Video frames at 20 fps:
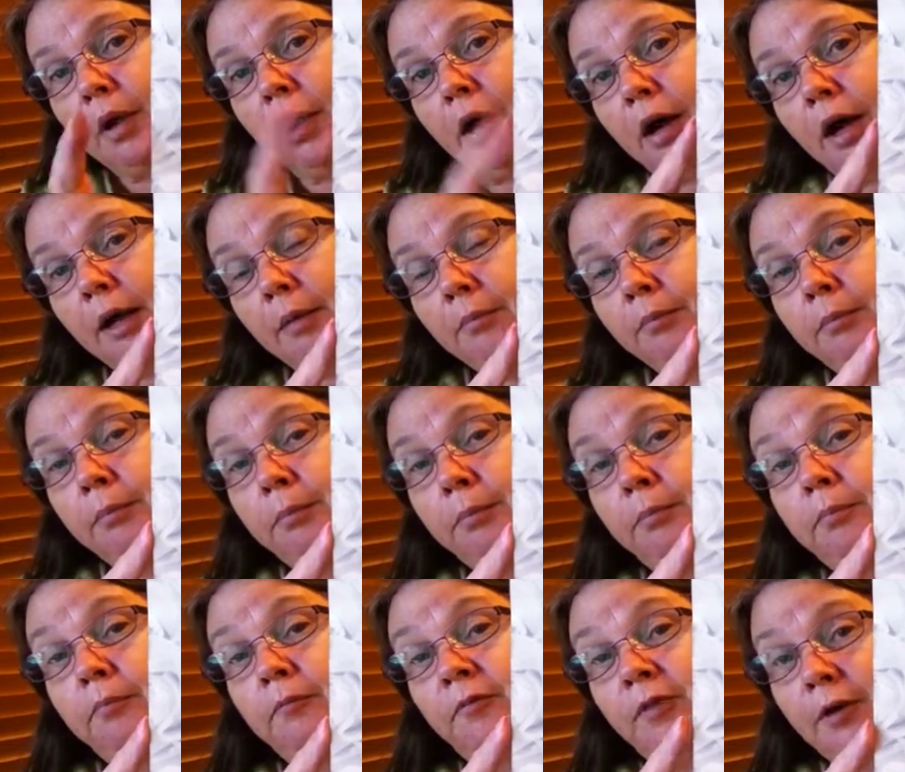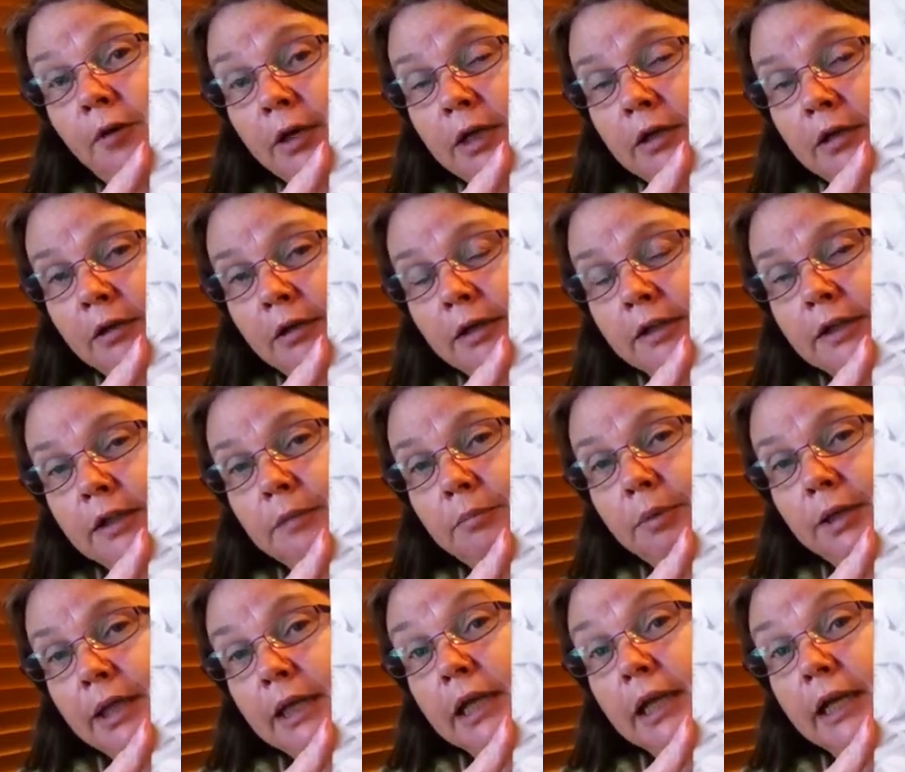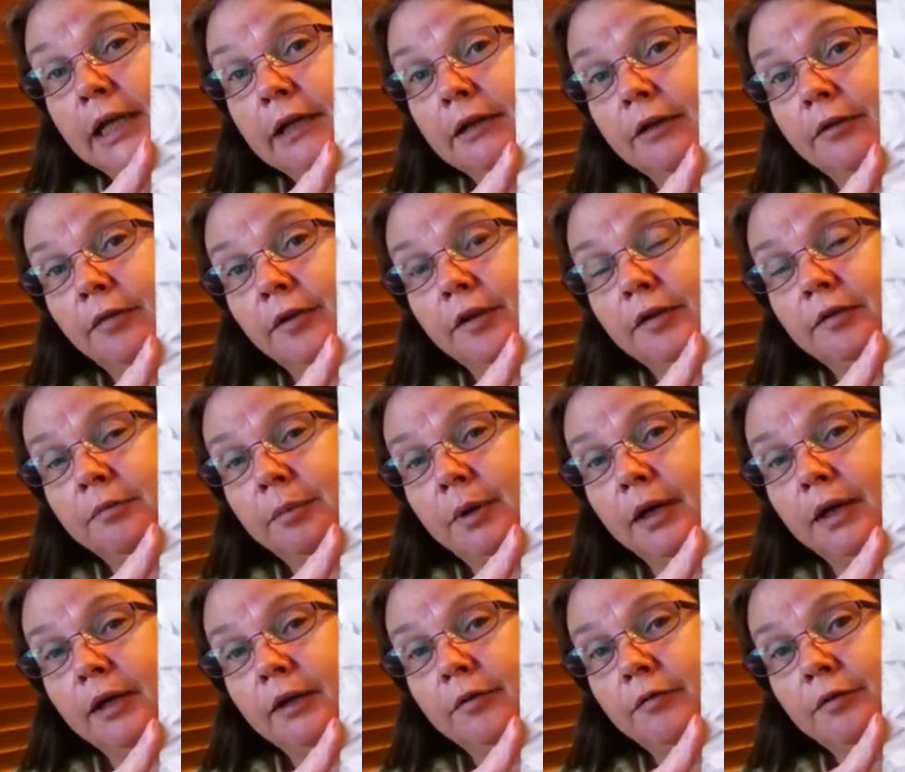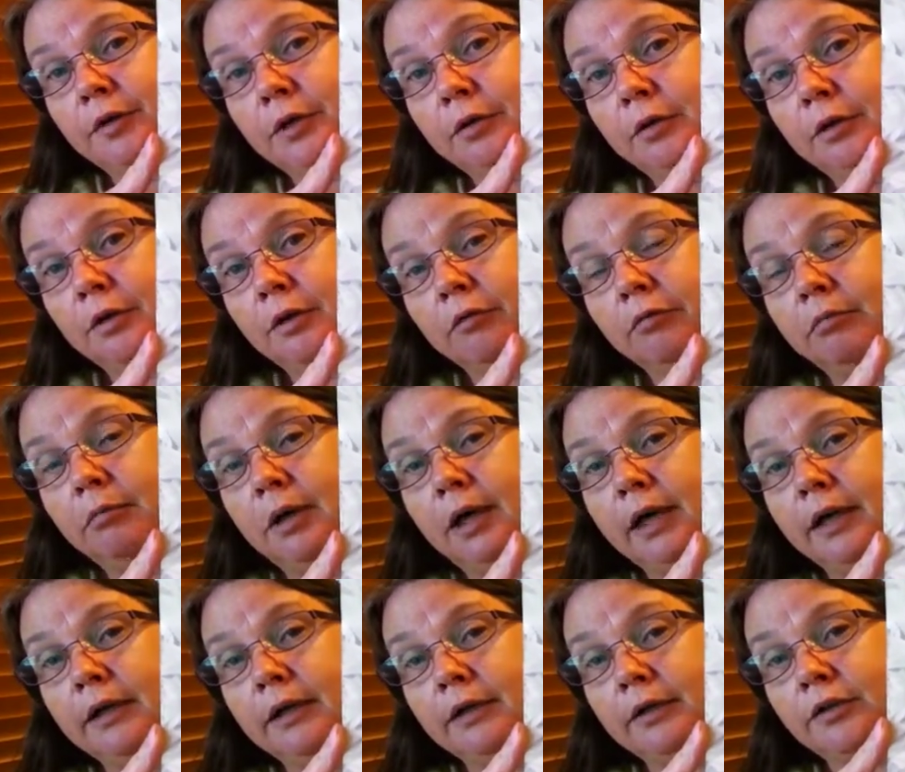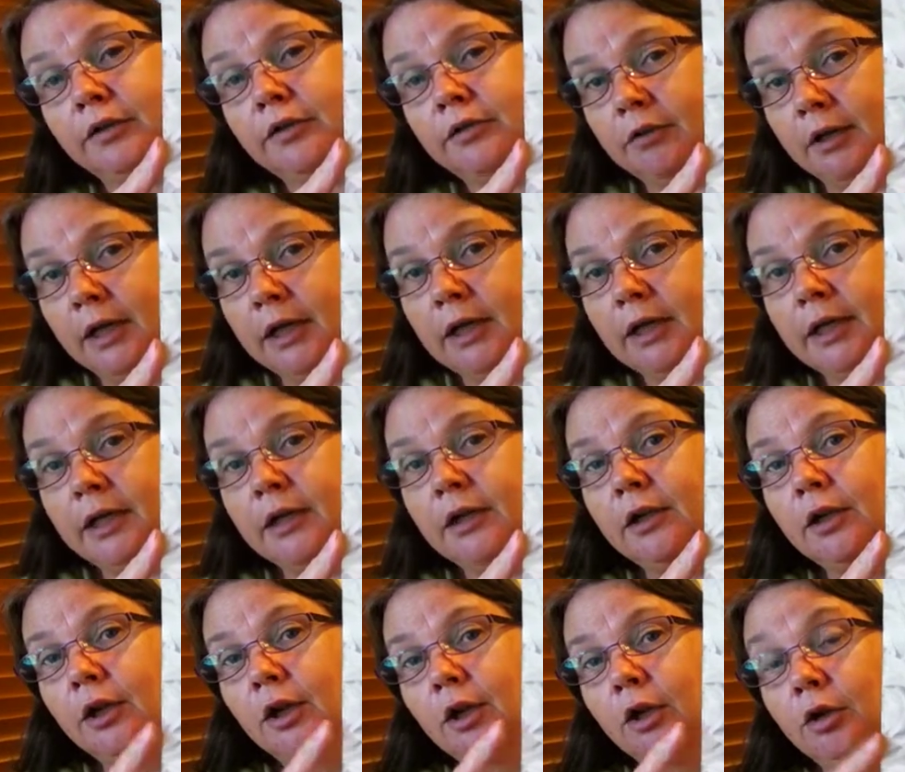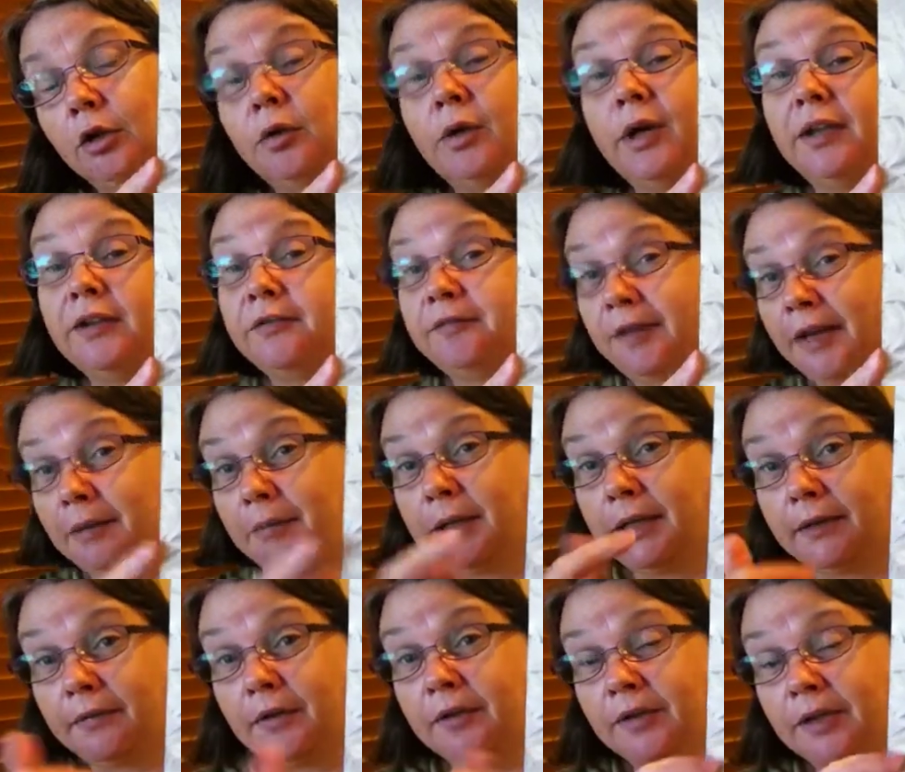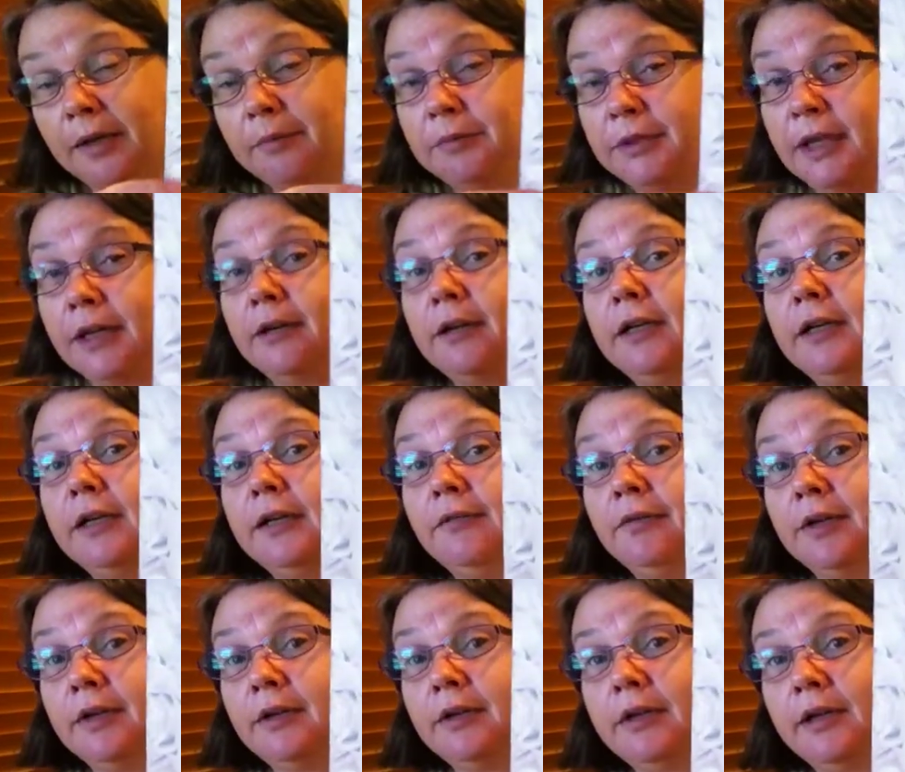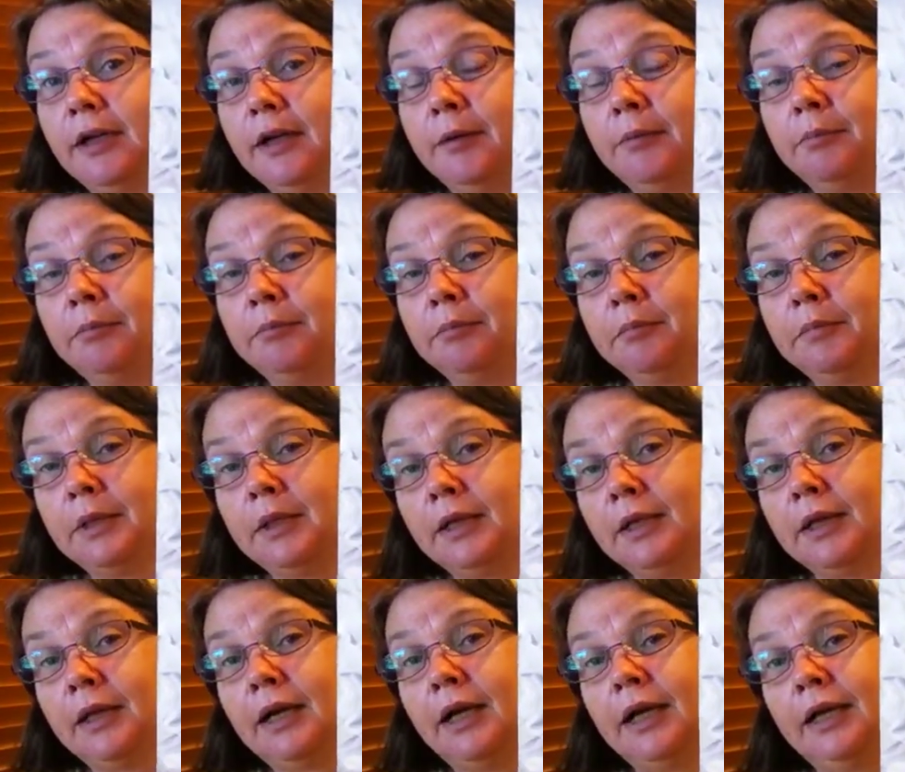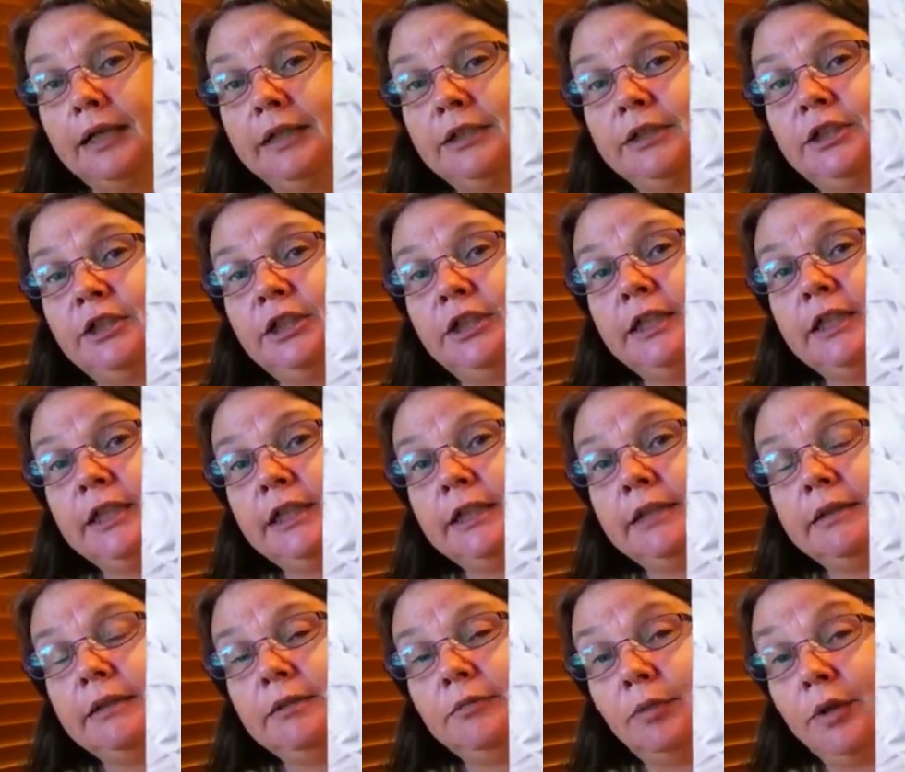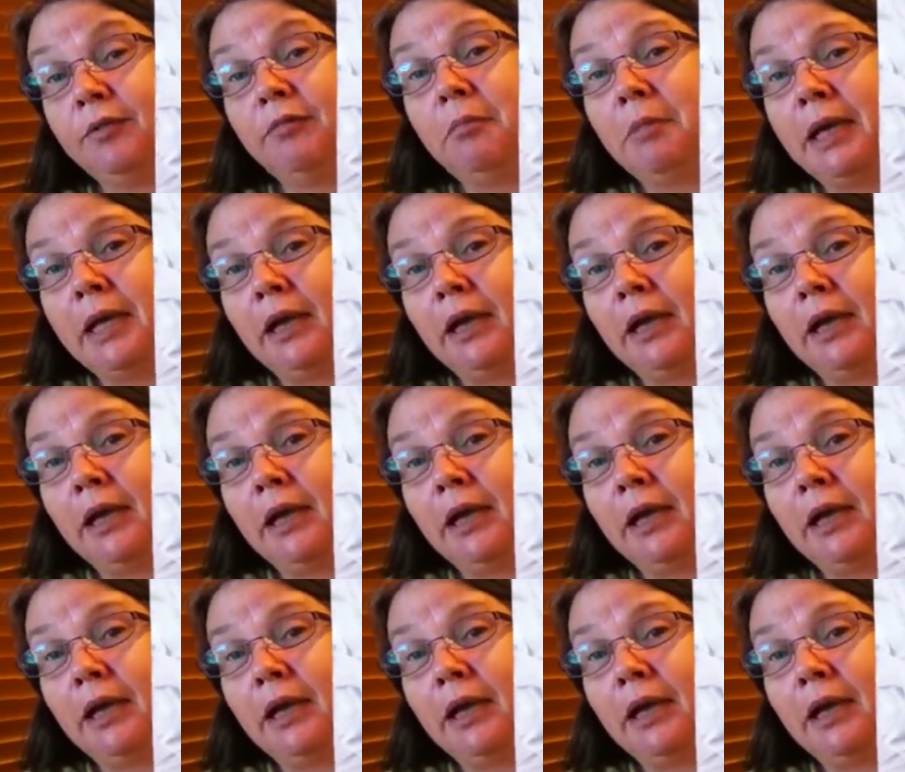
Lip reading: I'm very kindly being lent this by a viewer of mine in Australia who has family in the same town I live in. And she went,